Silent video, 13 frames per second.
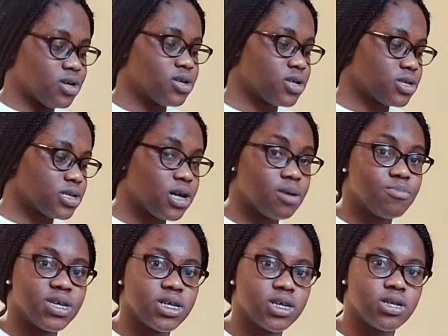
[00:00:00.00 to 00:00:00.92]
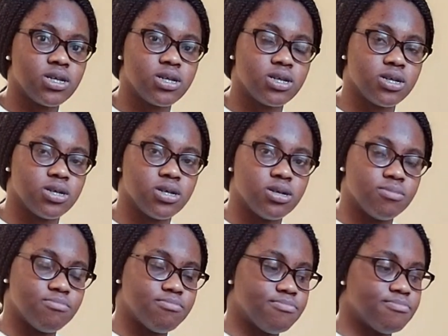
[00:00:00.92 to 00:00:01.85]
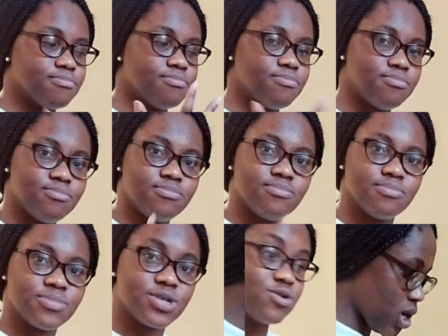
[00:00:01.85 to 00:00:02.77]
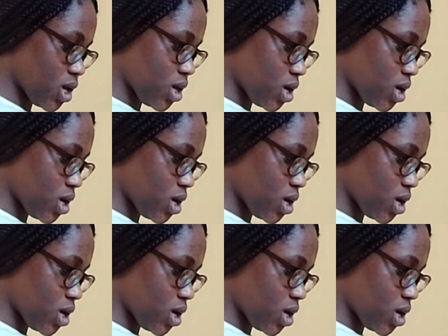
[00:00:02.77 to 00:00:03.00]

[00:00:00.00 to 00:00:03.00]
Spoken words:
start making the cookies.